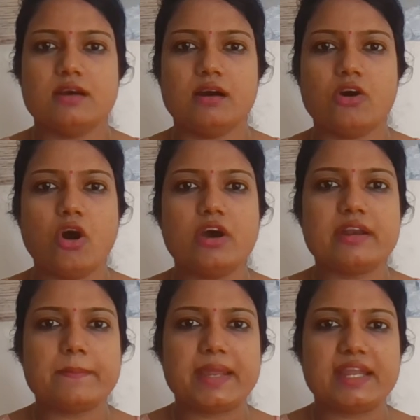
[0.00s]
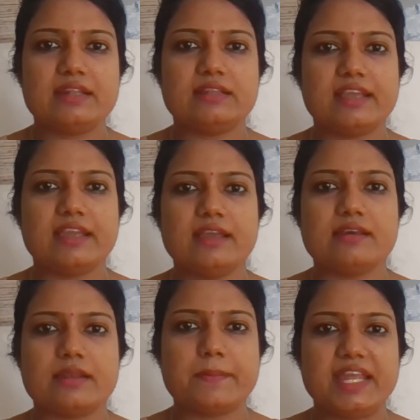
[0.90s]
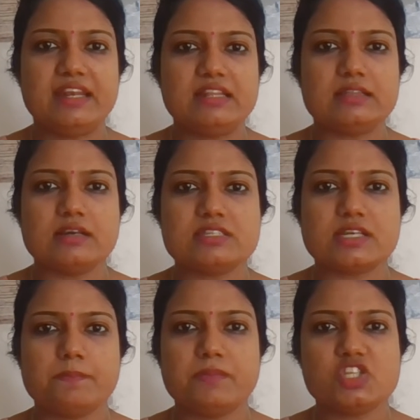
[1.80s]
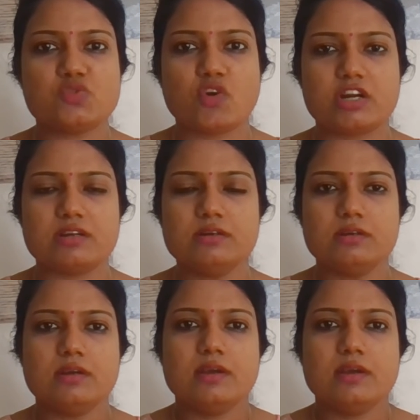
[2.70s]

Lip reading: or they remain in the submerged water,